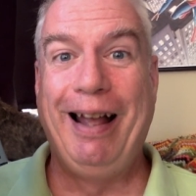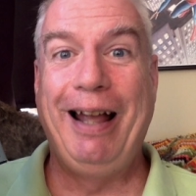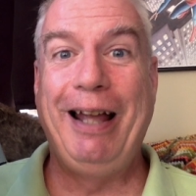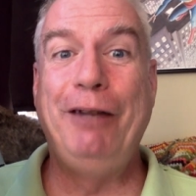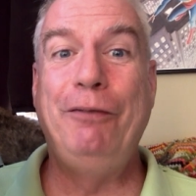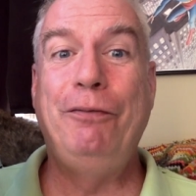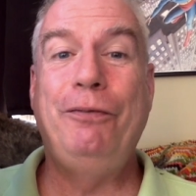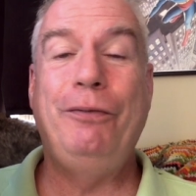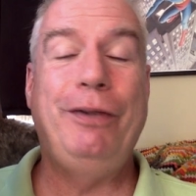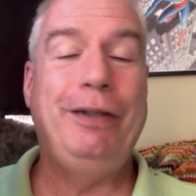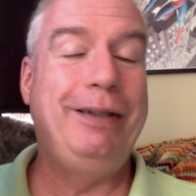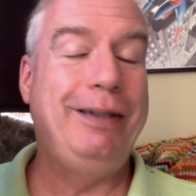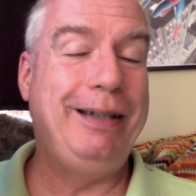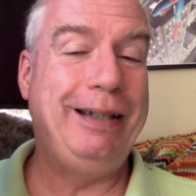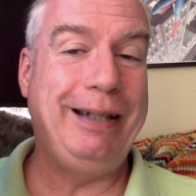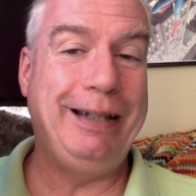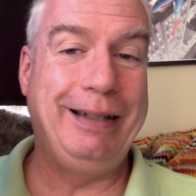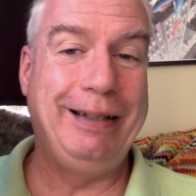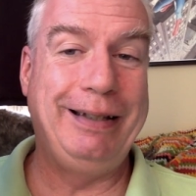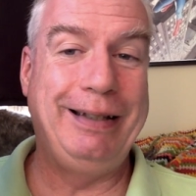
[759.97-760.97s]
If,
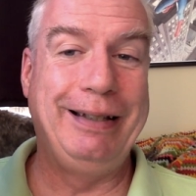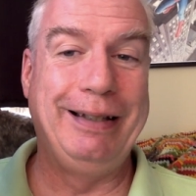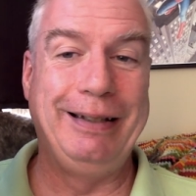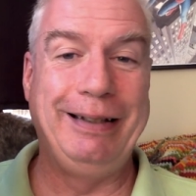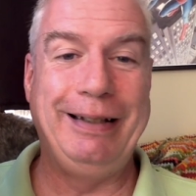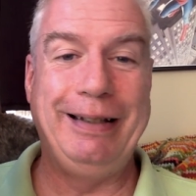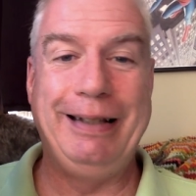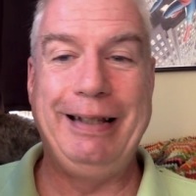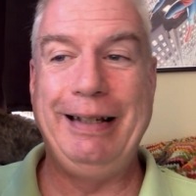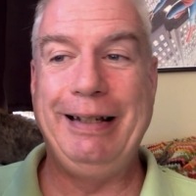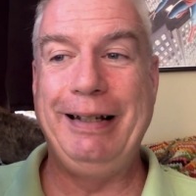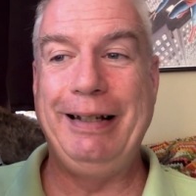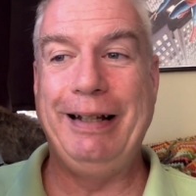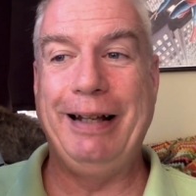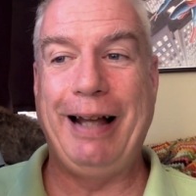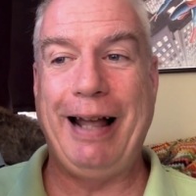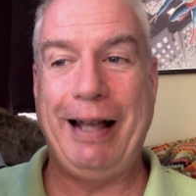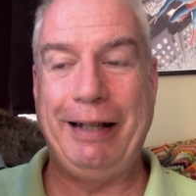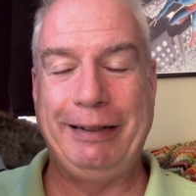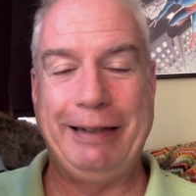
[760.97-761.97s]
in the, the
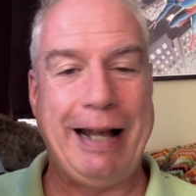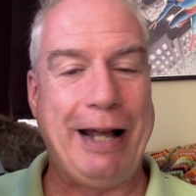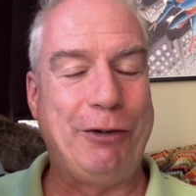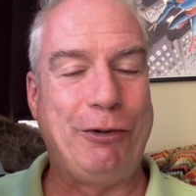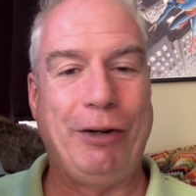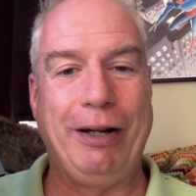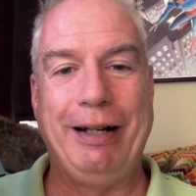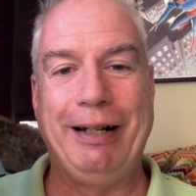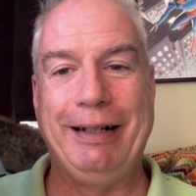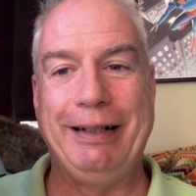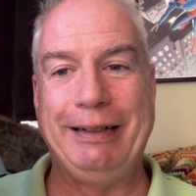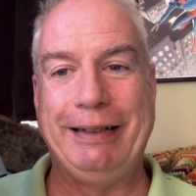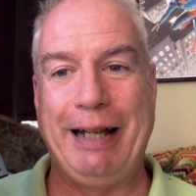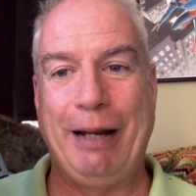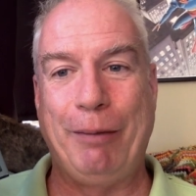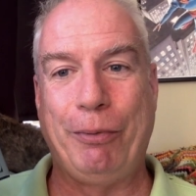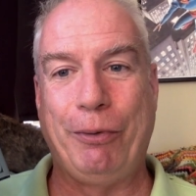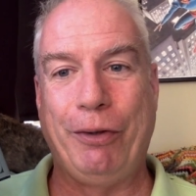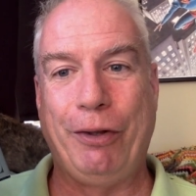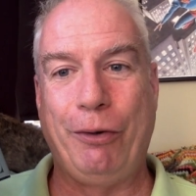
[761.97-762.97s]
exaggerated
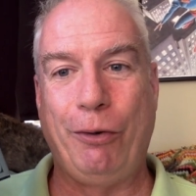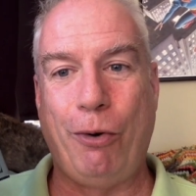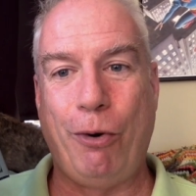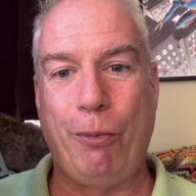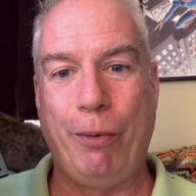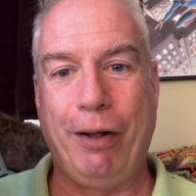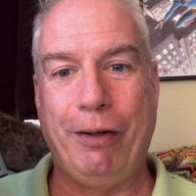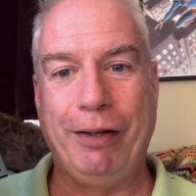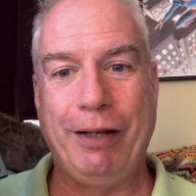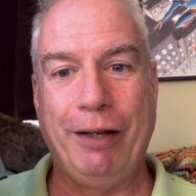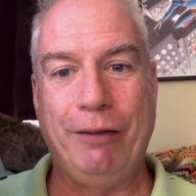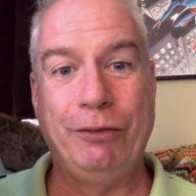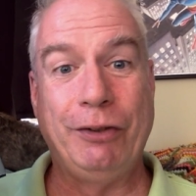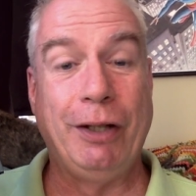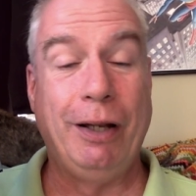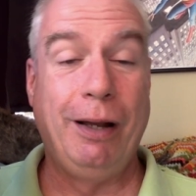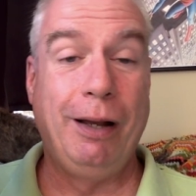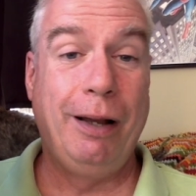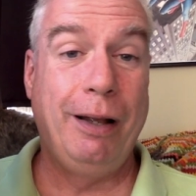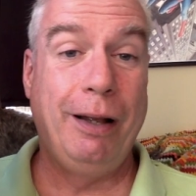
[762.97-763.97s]
example that Orwell gives,
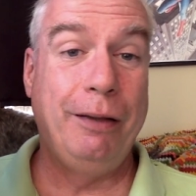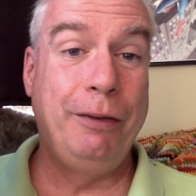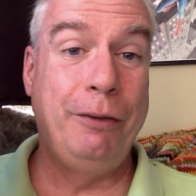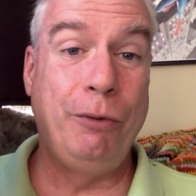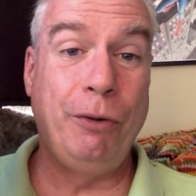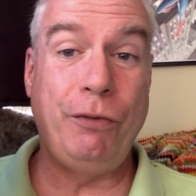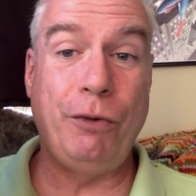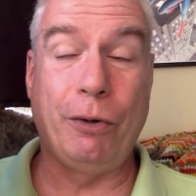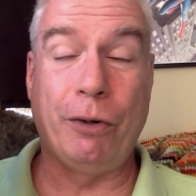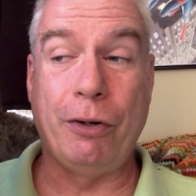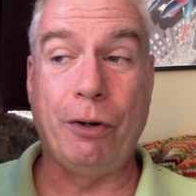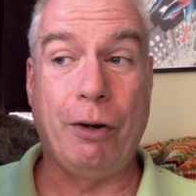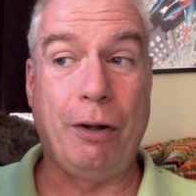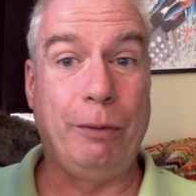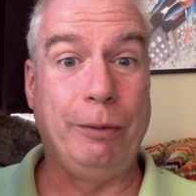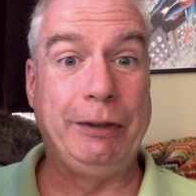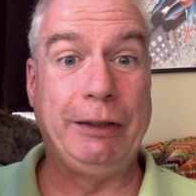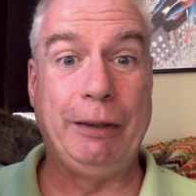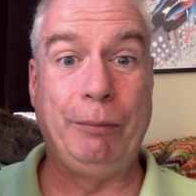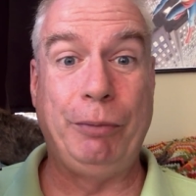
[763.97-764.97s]
the reviewer could
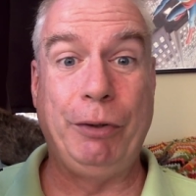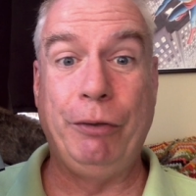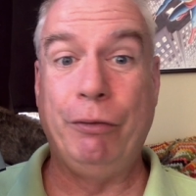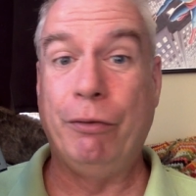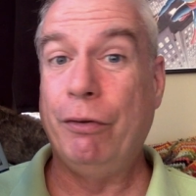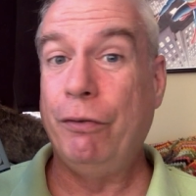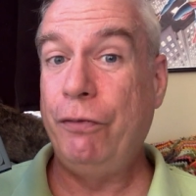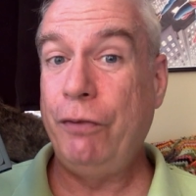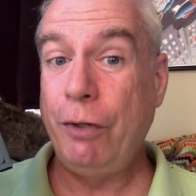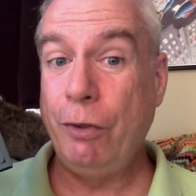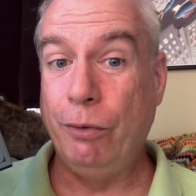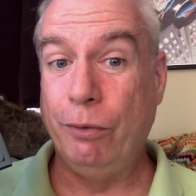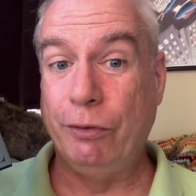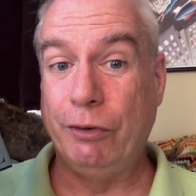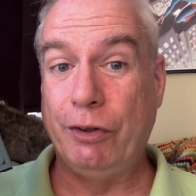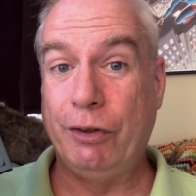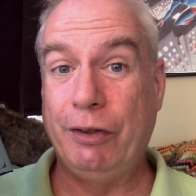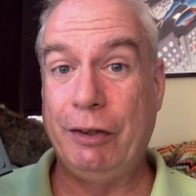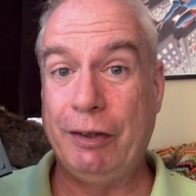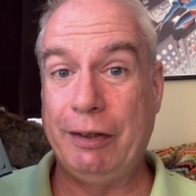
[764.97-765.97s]
always simply
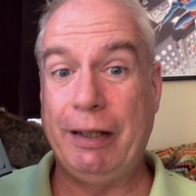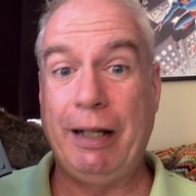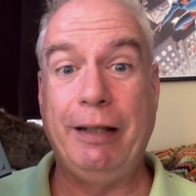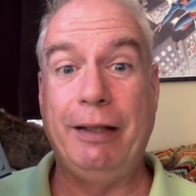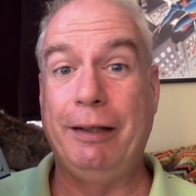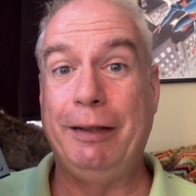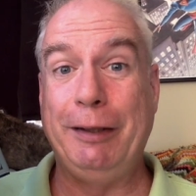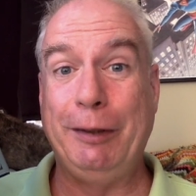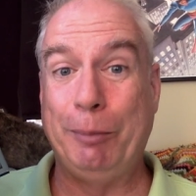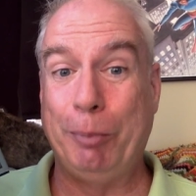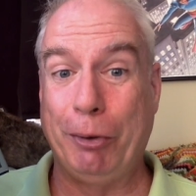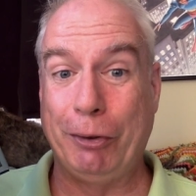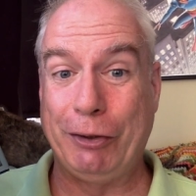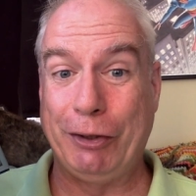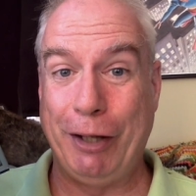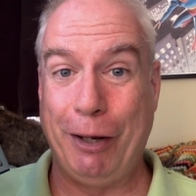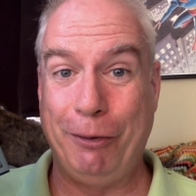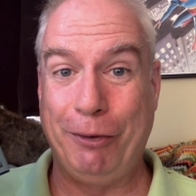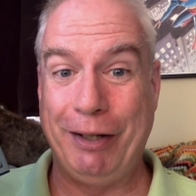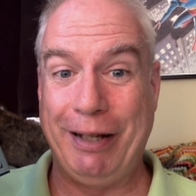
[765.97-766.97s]
refuse to say that these books
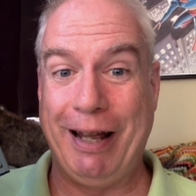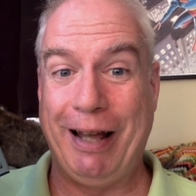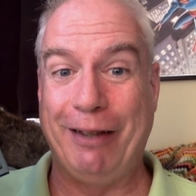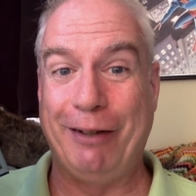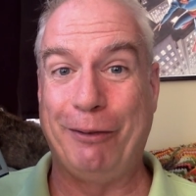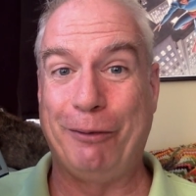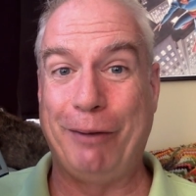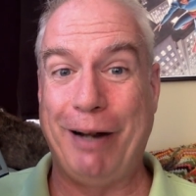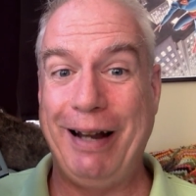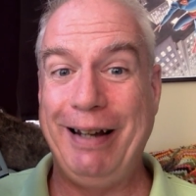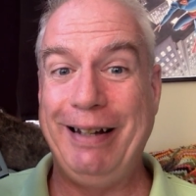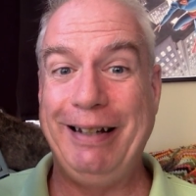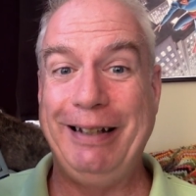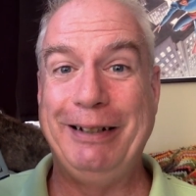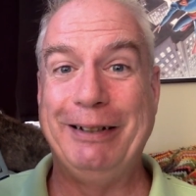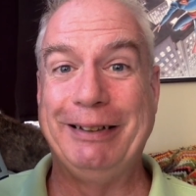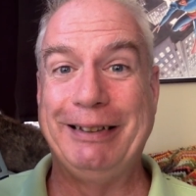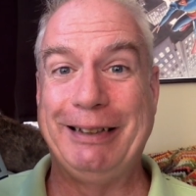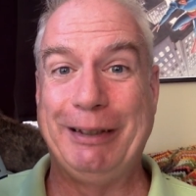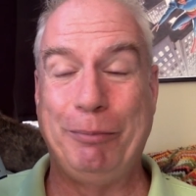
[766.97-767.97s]
go together, right? He
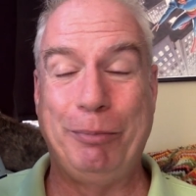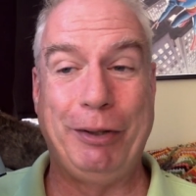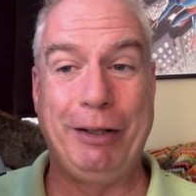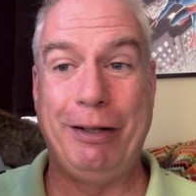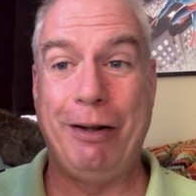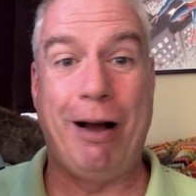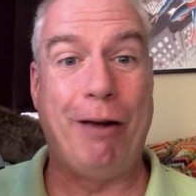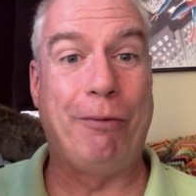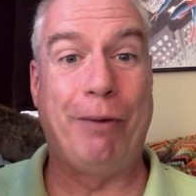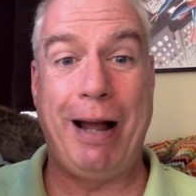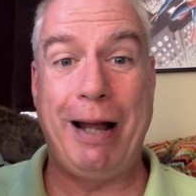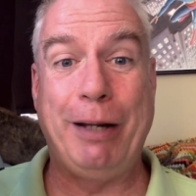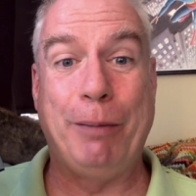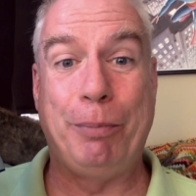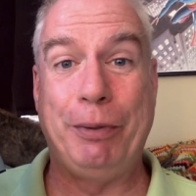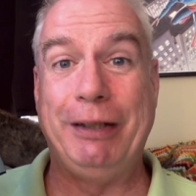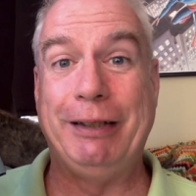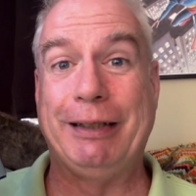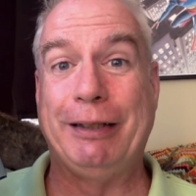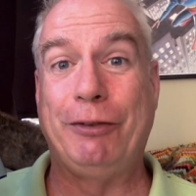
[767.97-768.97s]
could simply not write a
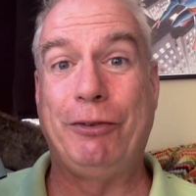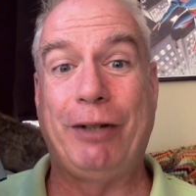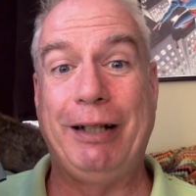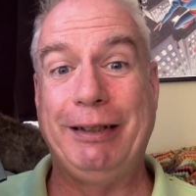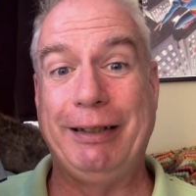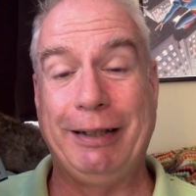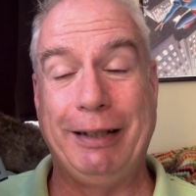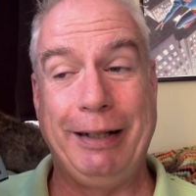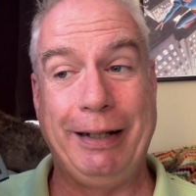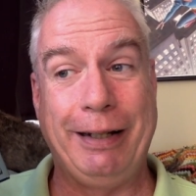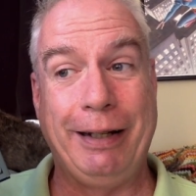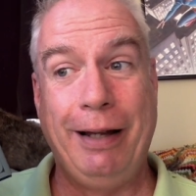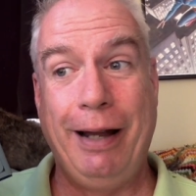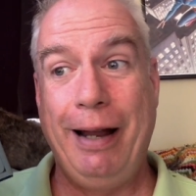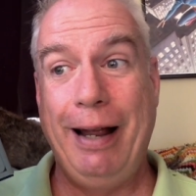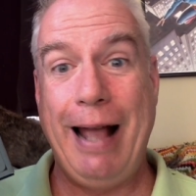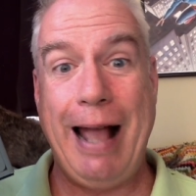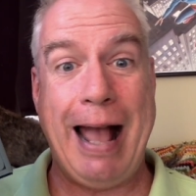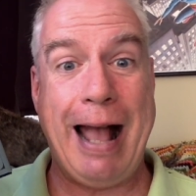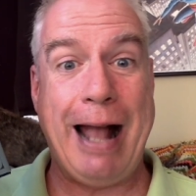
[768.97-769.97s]
piece that tries to link
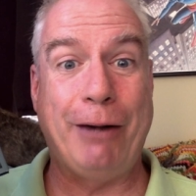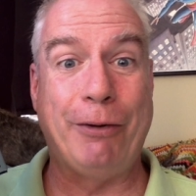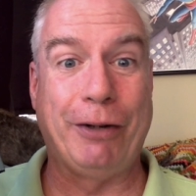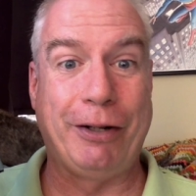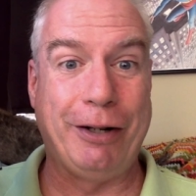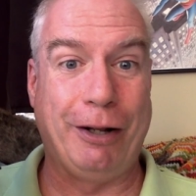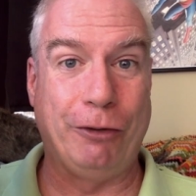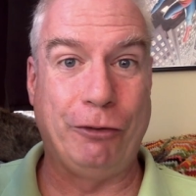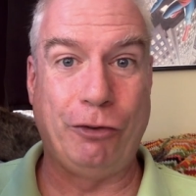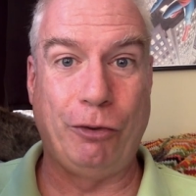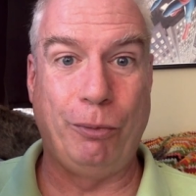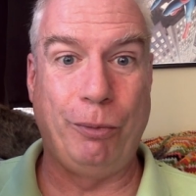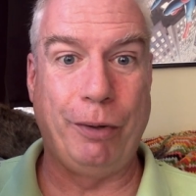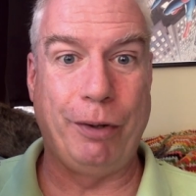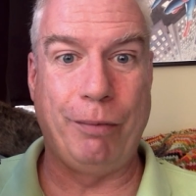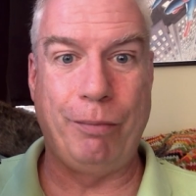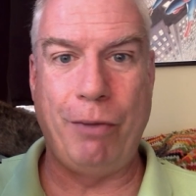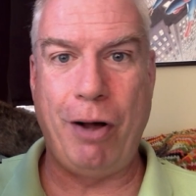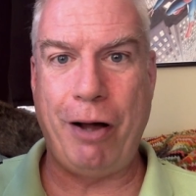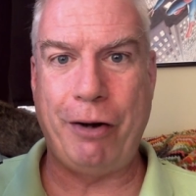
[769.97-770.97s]
agriculture
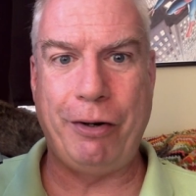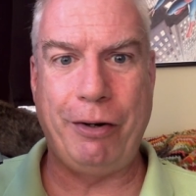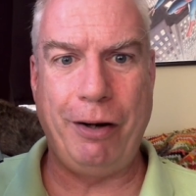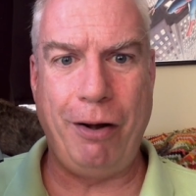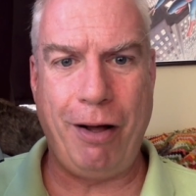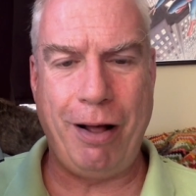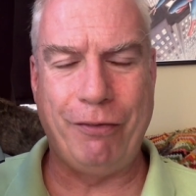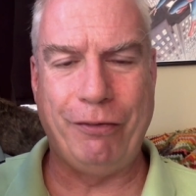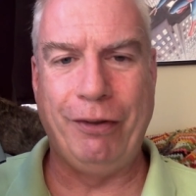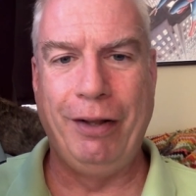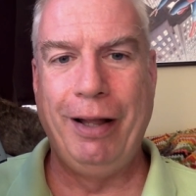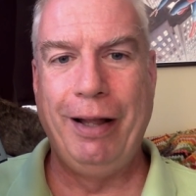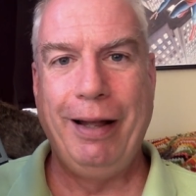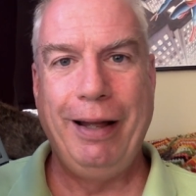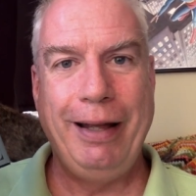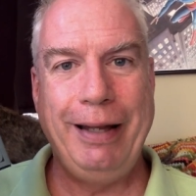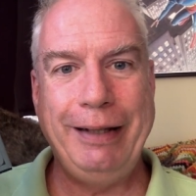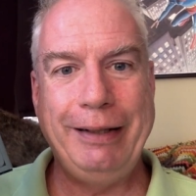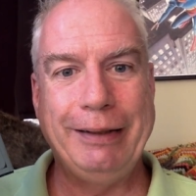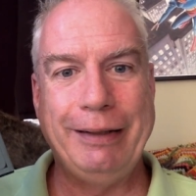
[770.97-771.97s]
with a modern novel.
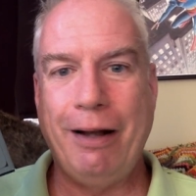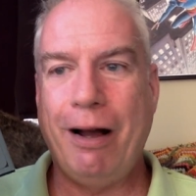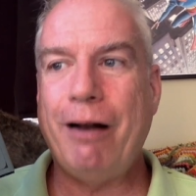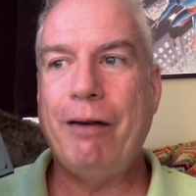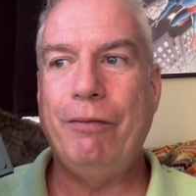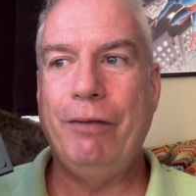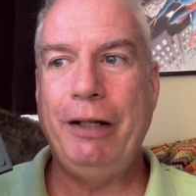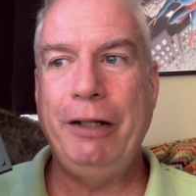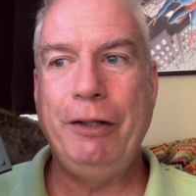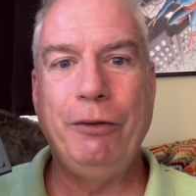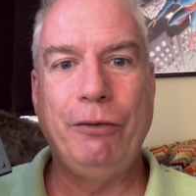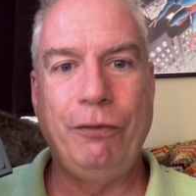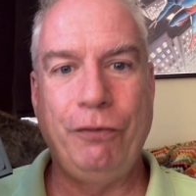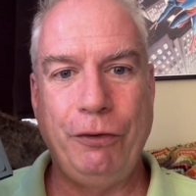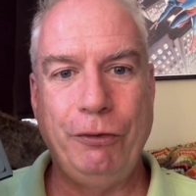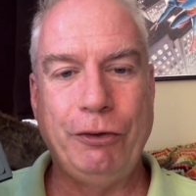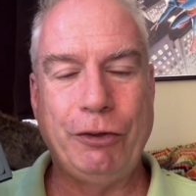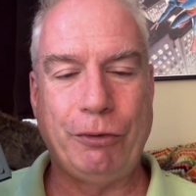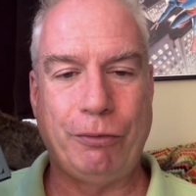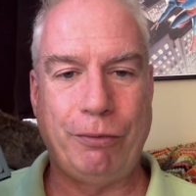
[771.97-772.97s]
He could not. He could
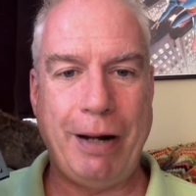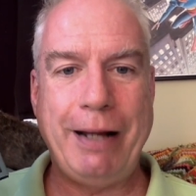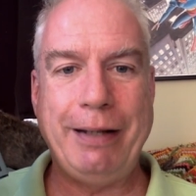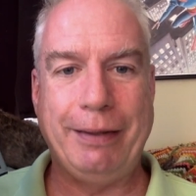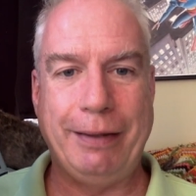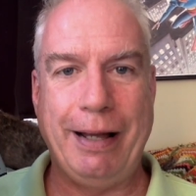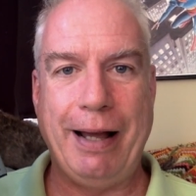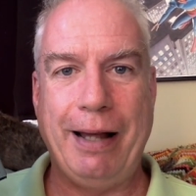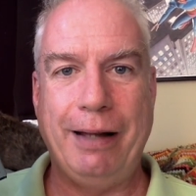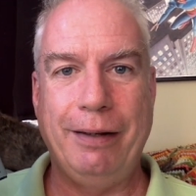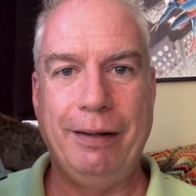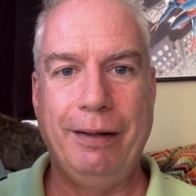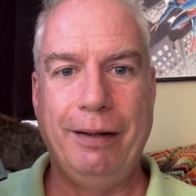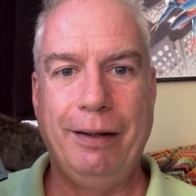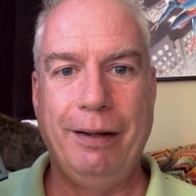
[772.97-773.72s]
refuse to write that.